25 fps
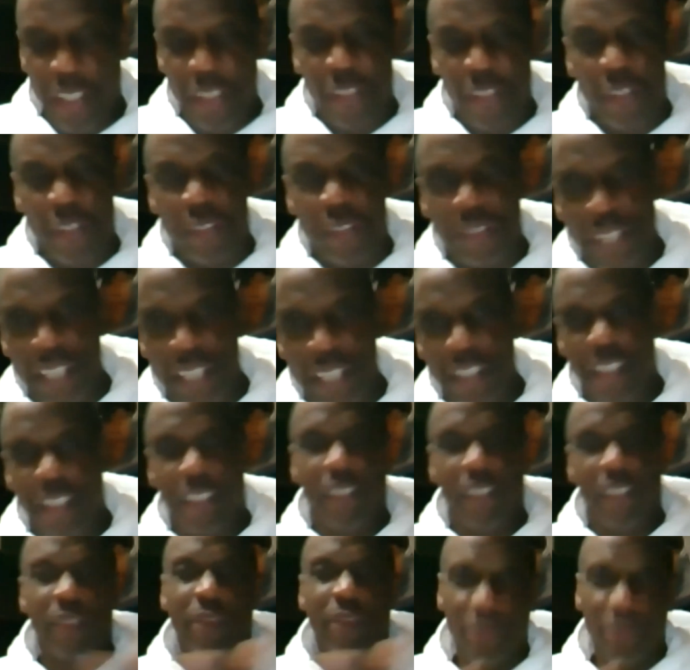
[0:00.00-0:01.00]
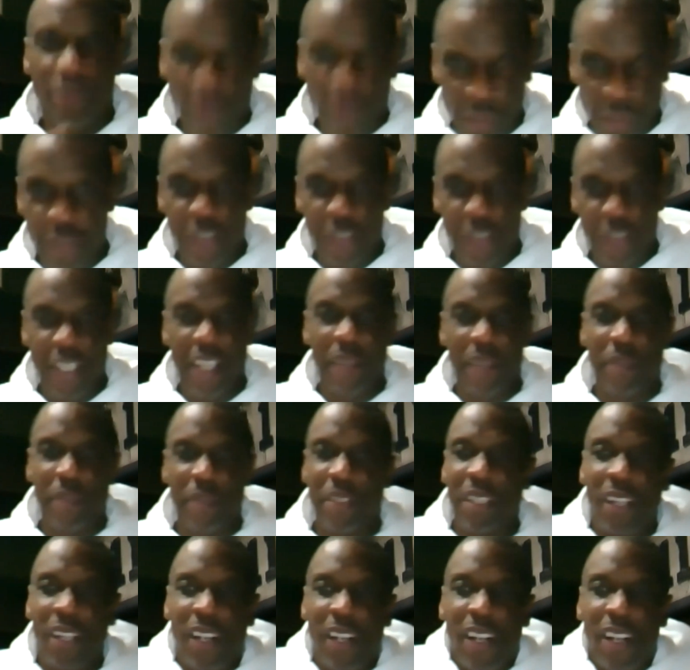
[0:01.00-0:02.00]
Year to Cy Young World Champs.
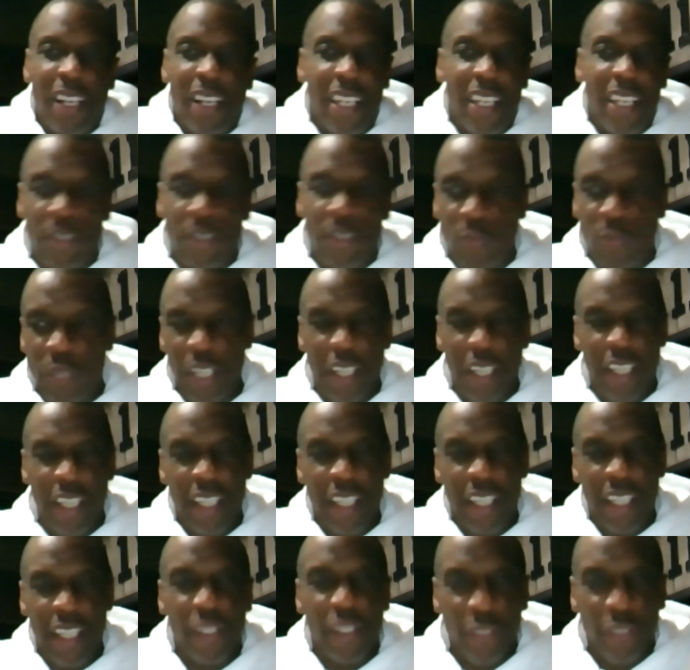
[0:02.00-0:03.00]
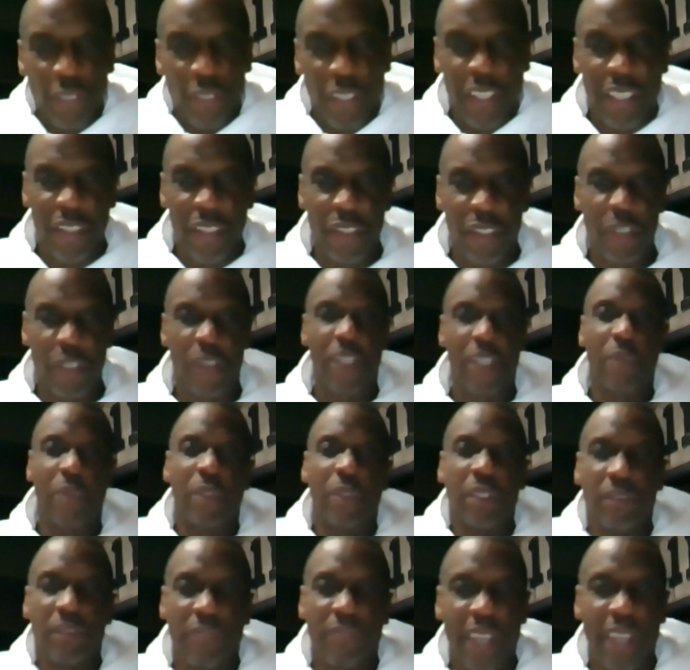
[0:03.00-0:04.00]
And winning it in New York and sharing it
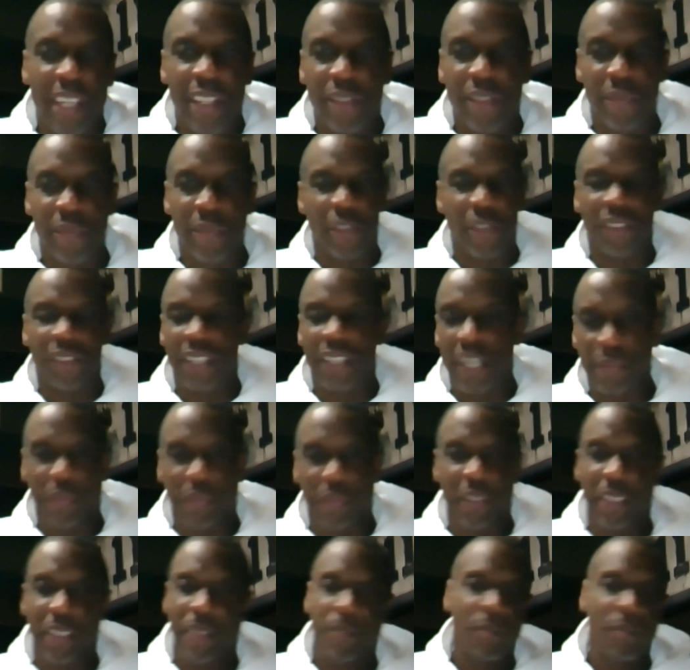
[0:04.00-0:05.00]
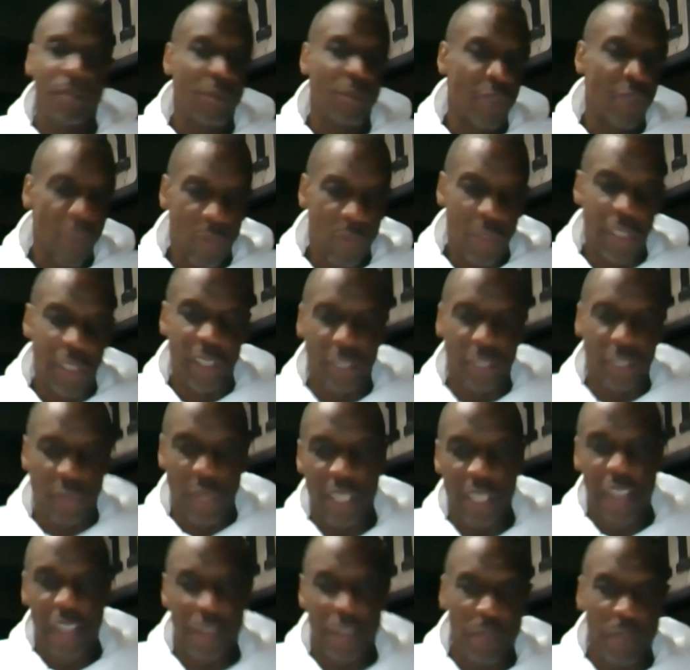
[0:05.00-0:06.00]
with the fans was definitely one of the
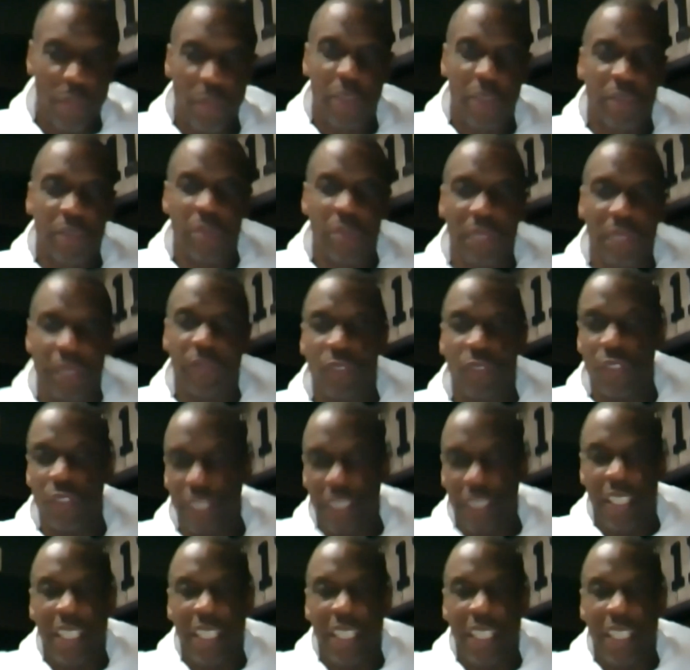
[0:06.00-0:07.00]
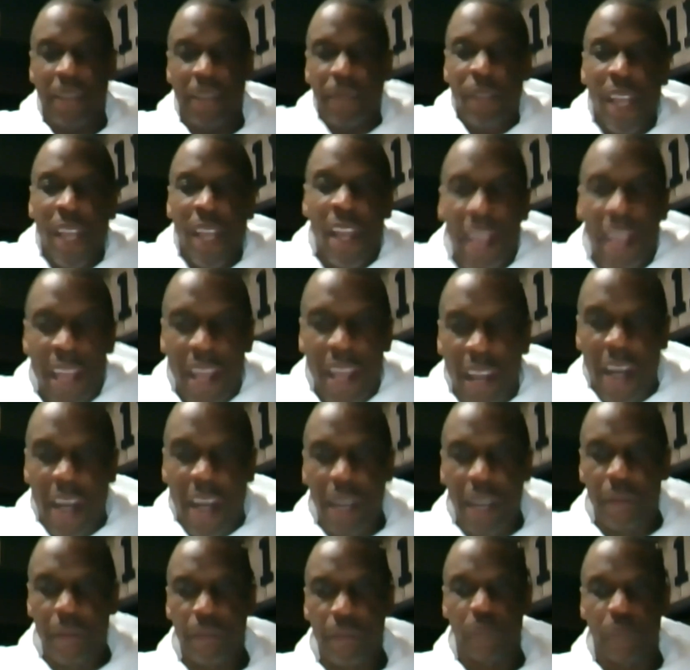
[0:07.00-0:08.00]
greatest moments for me as a team.
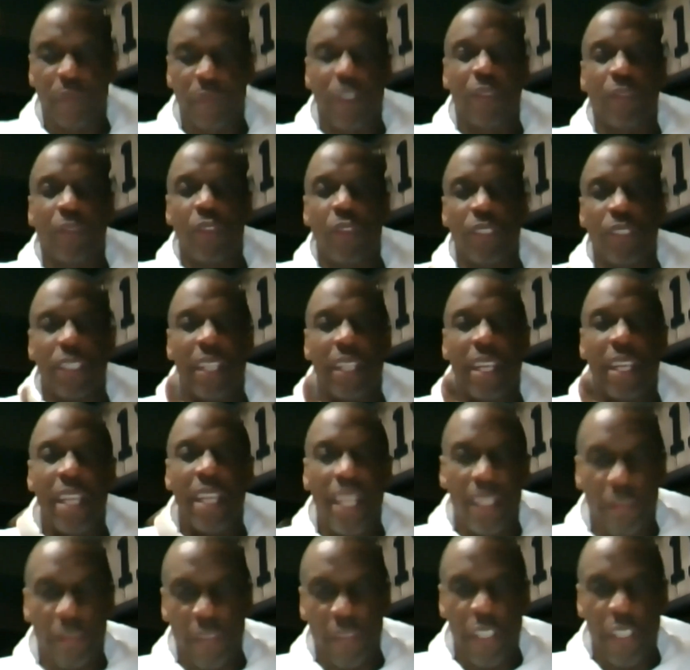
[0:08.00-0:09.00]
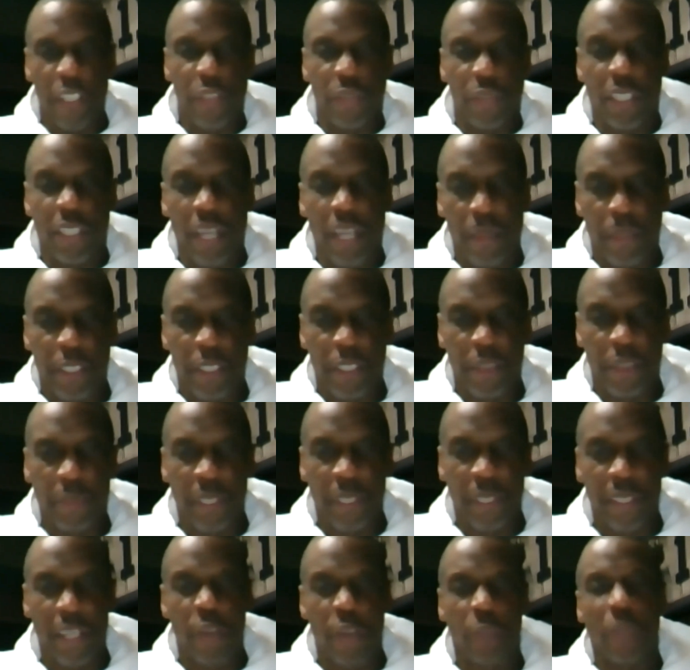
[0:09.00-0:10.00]
For the individual
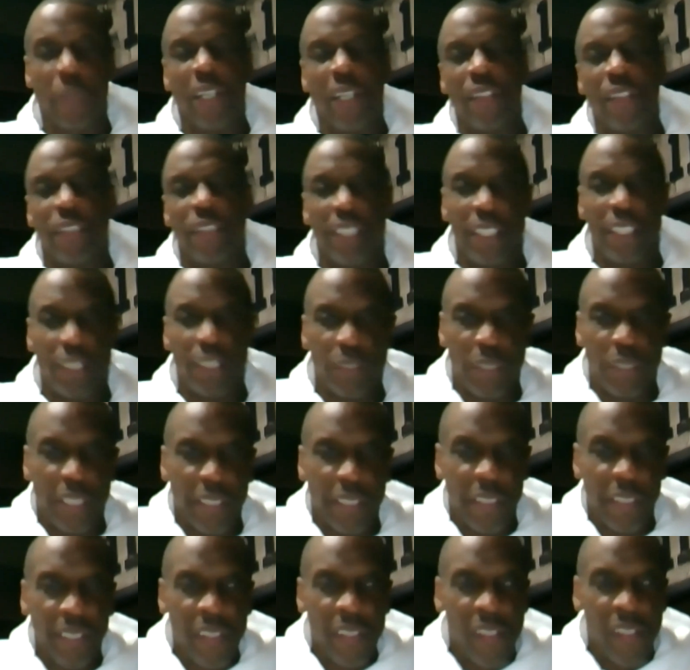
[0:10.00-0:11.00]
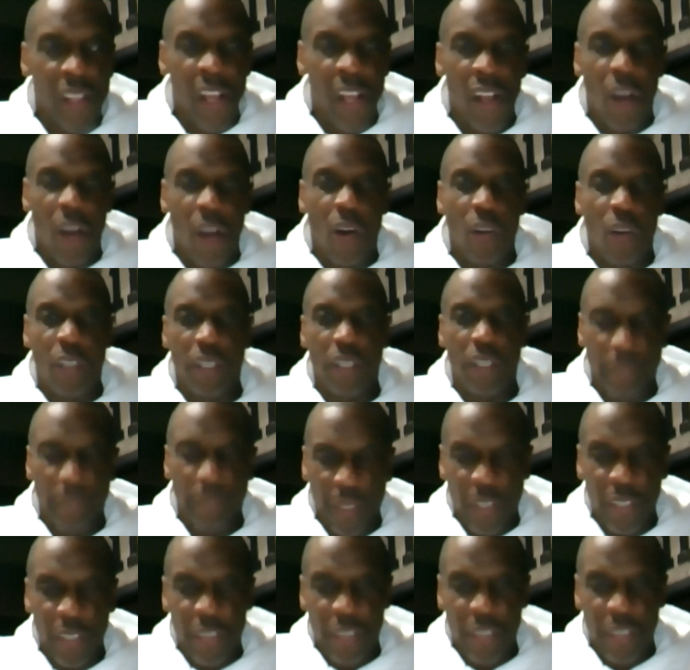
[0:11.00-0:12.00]
accomplishment, I would probably say the no-hitter, only
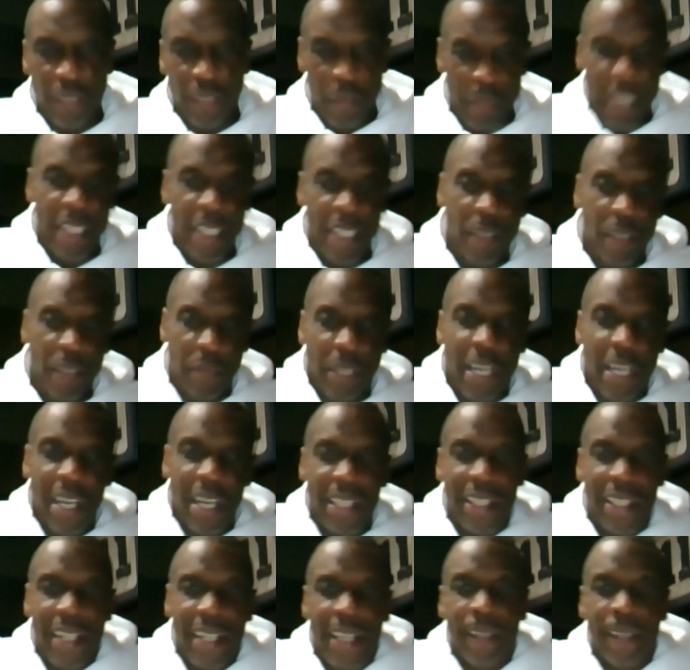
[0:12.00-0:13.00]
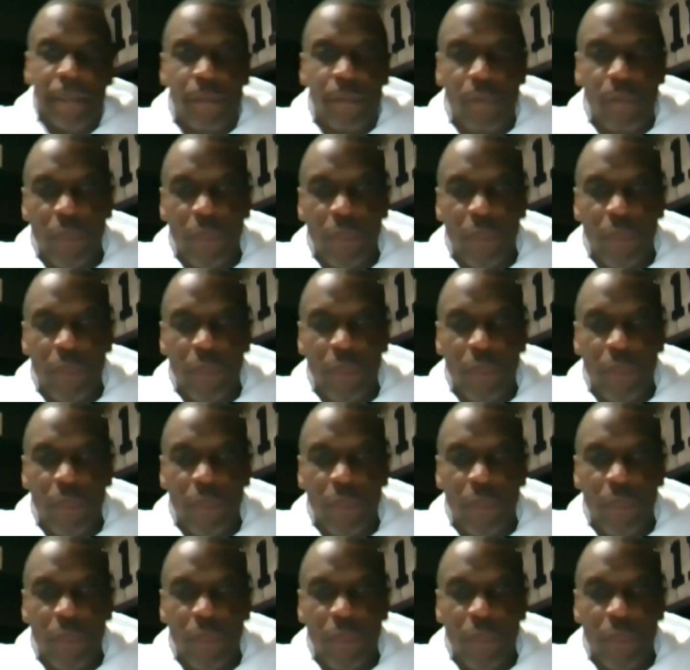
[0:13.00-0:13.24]
because the meaning behind that.